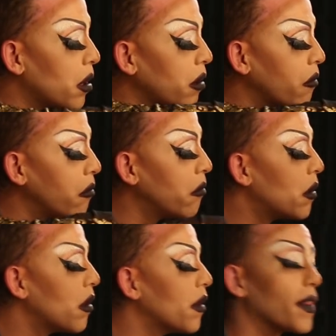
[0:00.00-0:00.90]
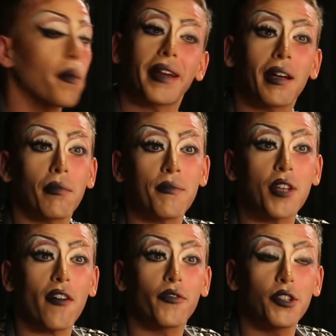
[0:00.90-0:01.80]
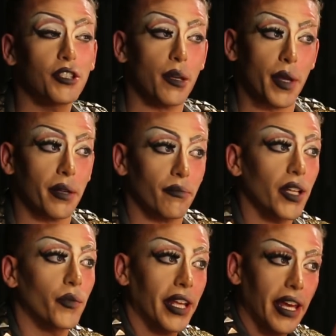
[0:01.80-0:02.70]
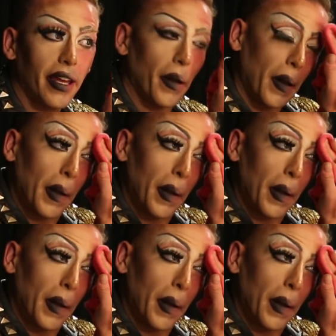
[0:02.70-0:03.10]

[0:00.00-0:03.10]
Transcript: Oh. The makeup comes off when you dip it and wring it.